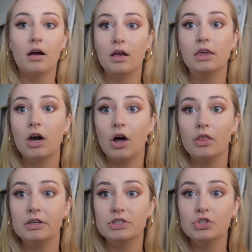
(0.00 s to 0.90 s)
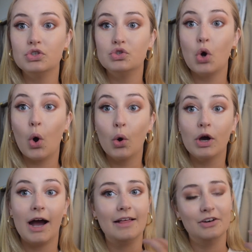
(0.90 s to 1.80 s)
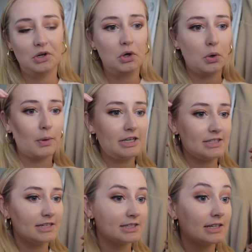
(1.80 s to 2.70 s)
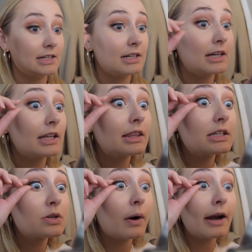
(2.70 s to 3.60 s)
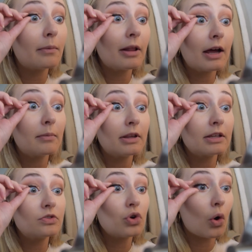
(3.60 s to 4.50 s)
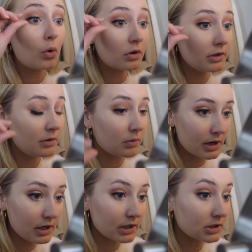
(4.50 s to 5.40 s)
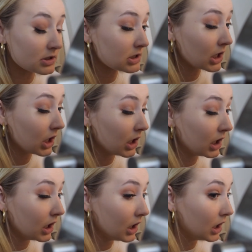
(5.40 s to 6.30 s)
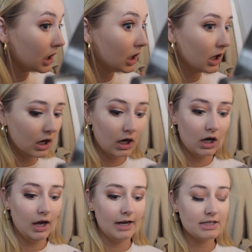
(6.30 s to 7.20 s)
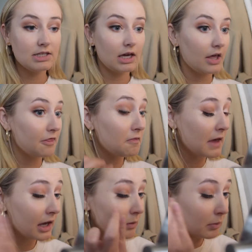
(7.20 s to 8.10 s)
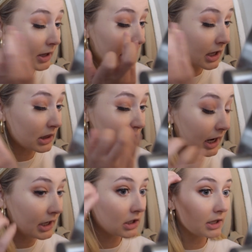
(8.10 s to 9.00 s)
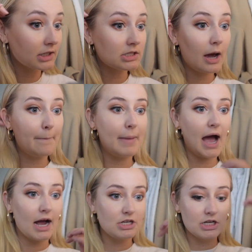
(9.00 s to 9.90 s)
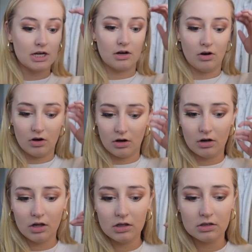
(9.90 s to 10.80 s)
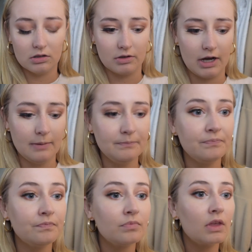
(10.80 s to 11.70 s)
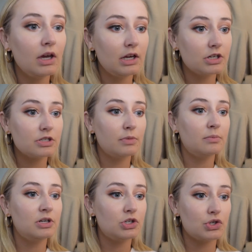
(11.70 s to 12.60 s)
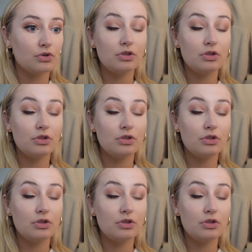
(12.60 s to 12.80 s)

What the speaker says: Y'all, this is I look crazy because I didn't get this quite applied, but this totally works. And it's like a thick black liner, like it's not patchy at all. Okay. Here's the moment of truth,